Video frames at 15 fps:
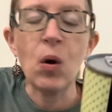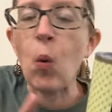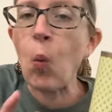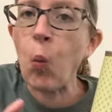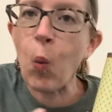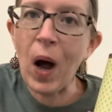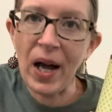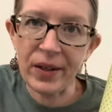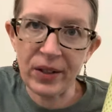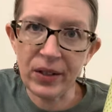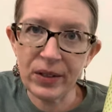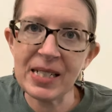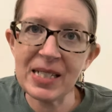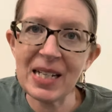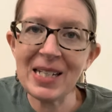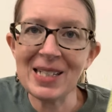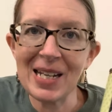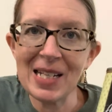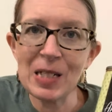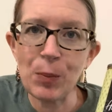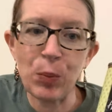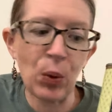water. It
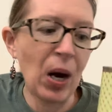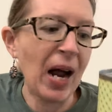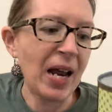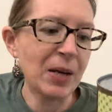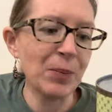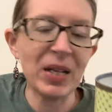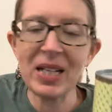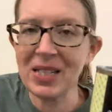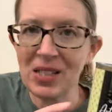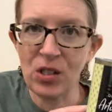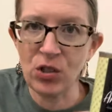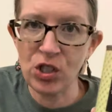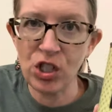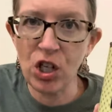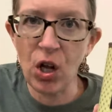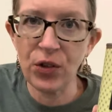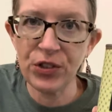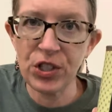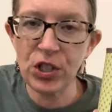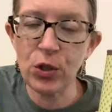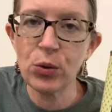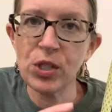says brine because there's
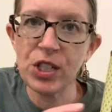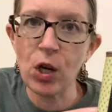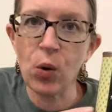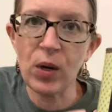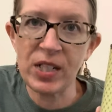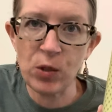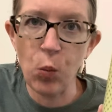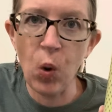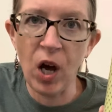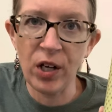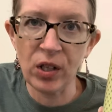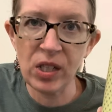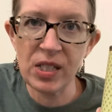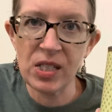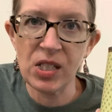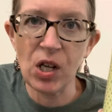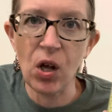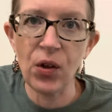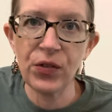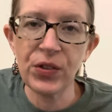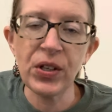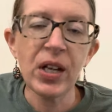salt too, so it's water and
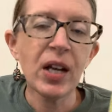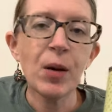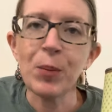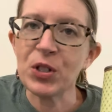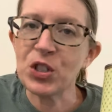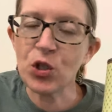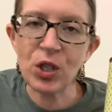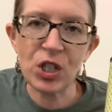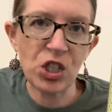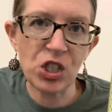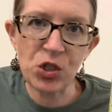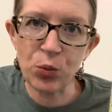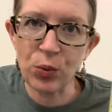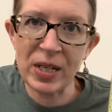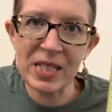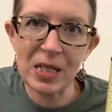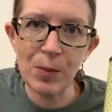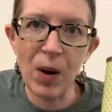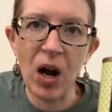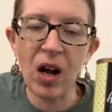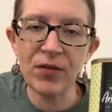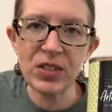salt, but you can just rinse them
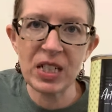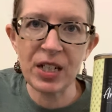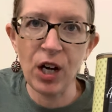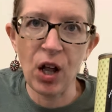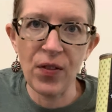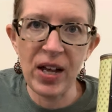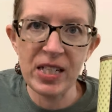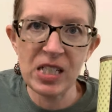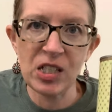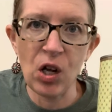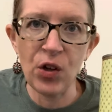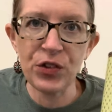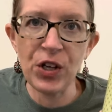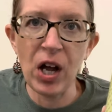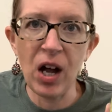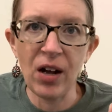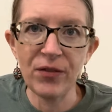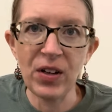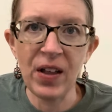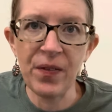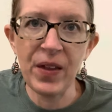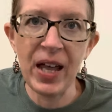off to get all that salt off.
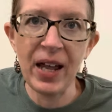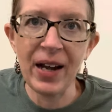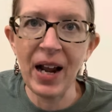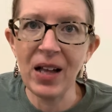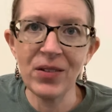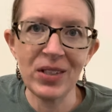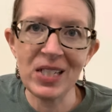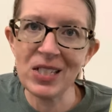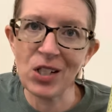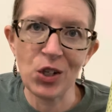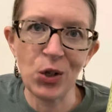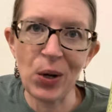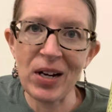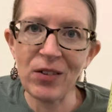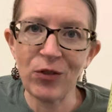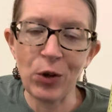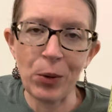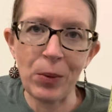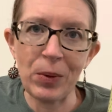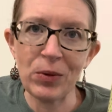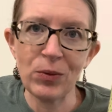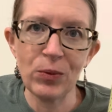And then these are great
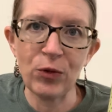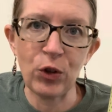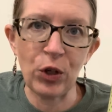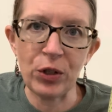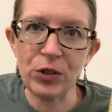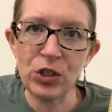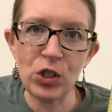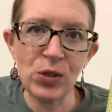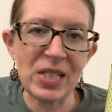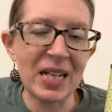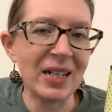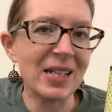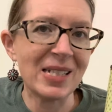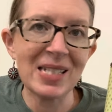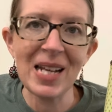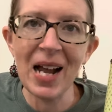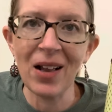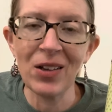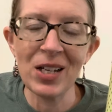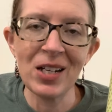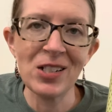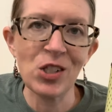for, for using in
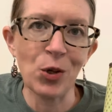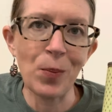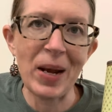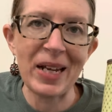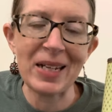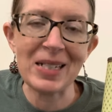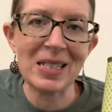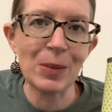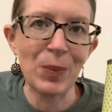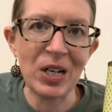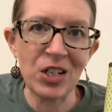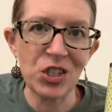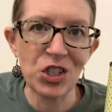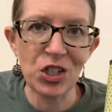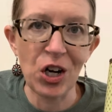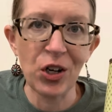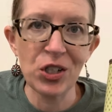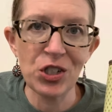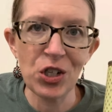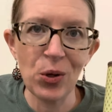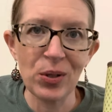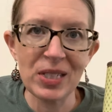salads or making spinach and
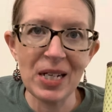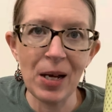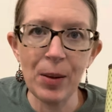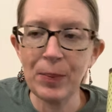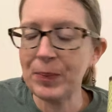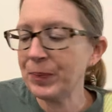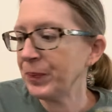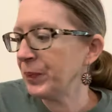artichoke dip.